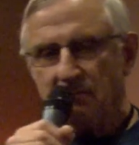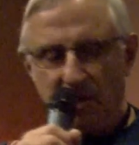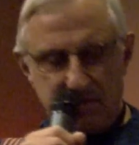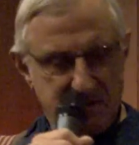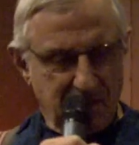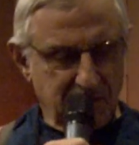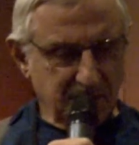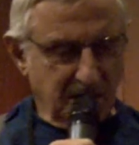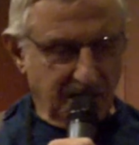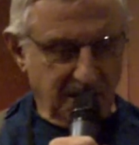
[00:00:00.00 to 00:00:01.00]
But uh,
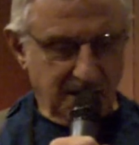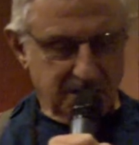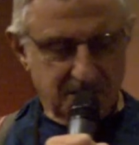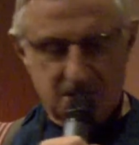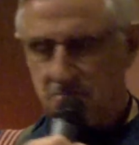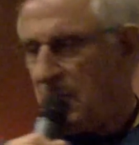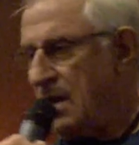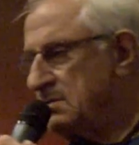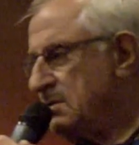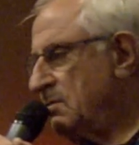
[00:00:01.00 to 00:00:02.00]
I'd like to just
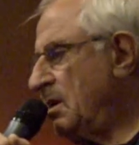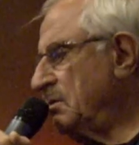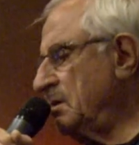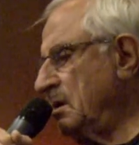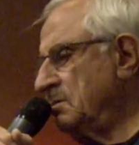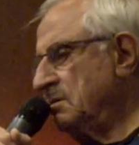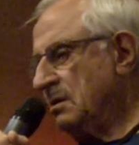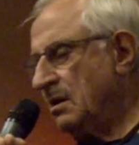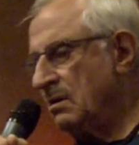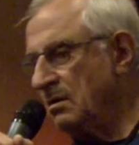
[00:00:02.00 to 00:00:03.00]
pass it around and let you
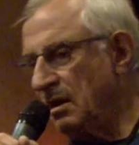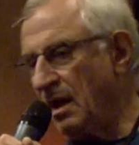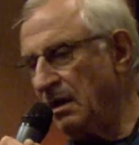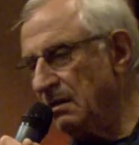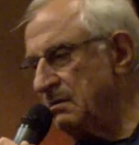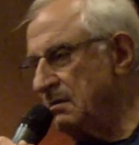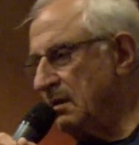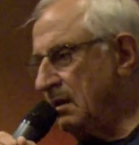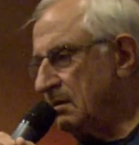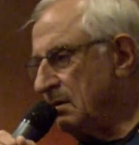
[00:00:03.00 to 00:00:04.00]
take a look at it.
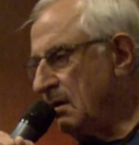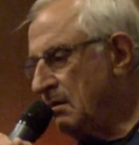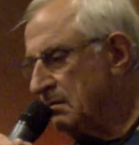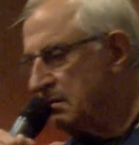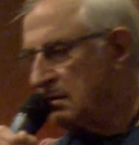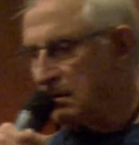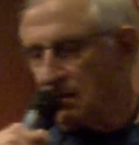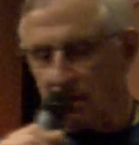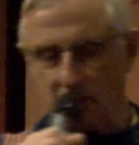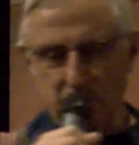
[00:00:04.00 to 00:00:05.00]
And uh,
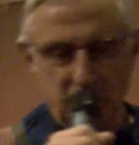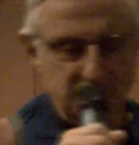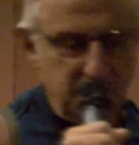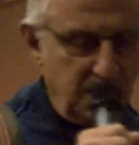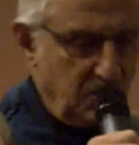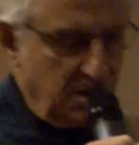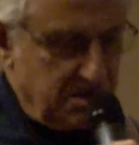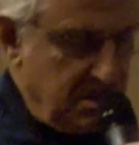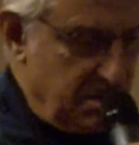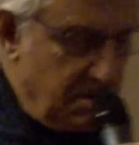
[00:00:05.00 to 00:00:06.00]
I'll address any
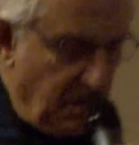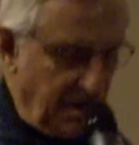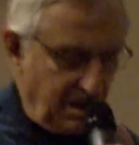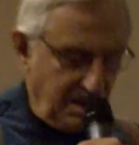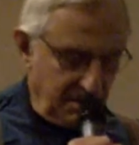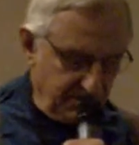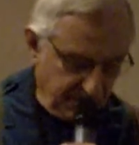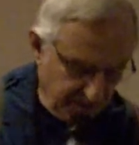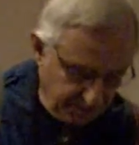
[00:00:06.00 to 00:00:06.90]
questions you might have.